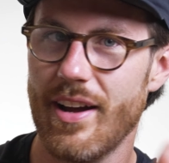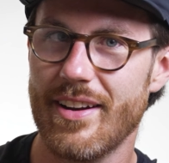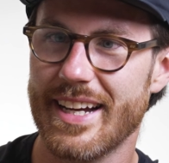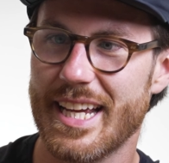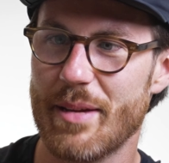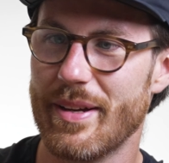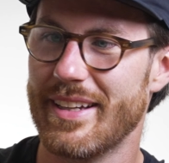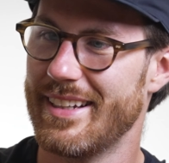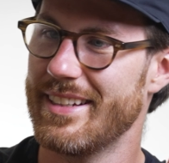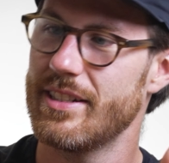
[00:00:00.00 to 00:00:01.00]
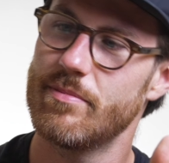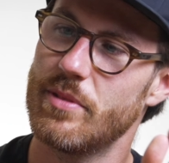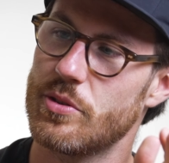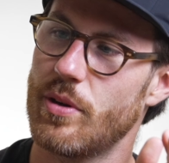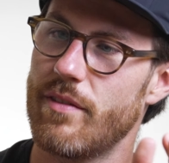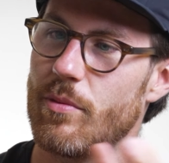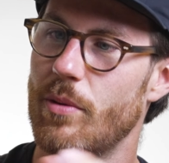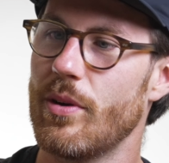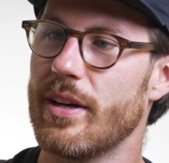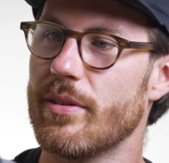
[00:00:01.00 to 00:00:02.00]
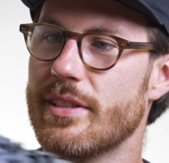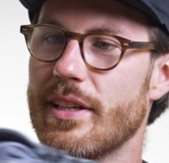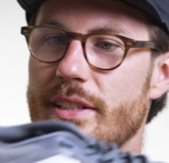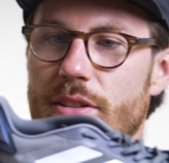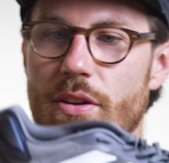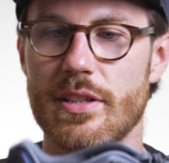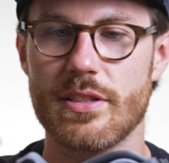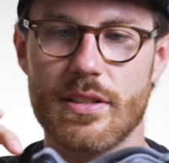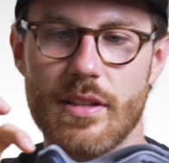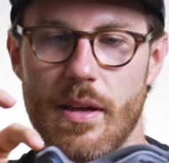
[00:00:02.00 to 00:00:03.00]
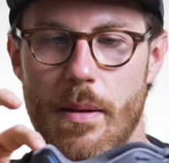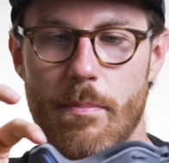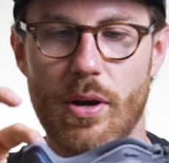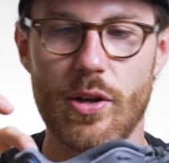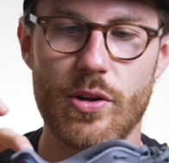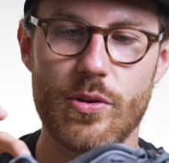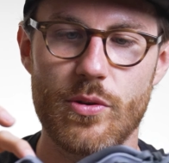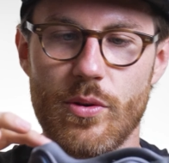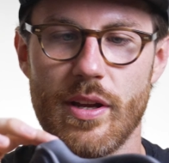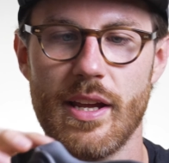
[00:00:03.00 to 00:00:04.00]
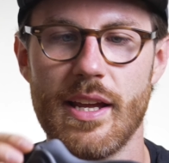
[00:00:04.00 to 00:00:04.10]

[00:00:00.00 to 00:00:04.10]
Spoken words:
I like it, but I'm not sure everyone will, is that it's got this blue